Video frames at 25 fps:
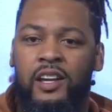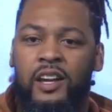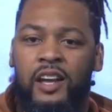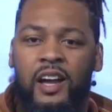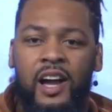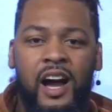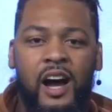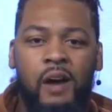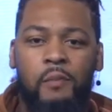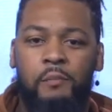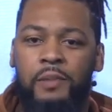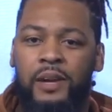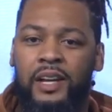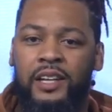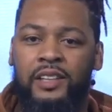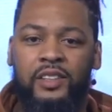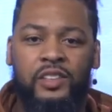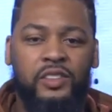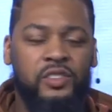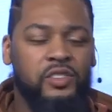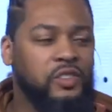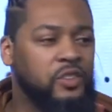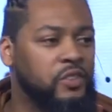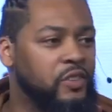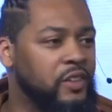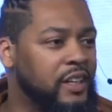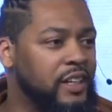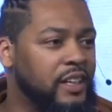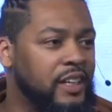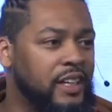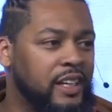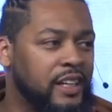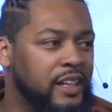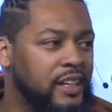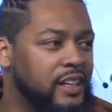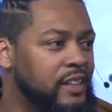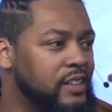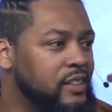how big the screen
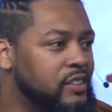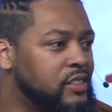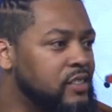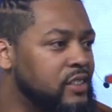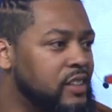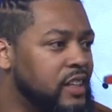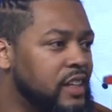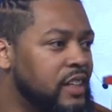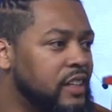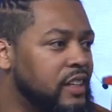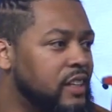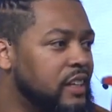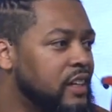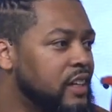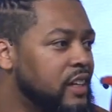is and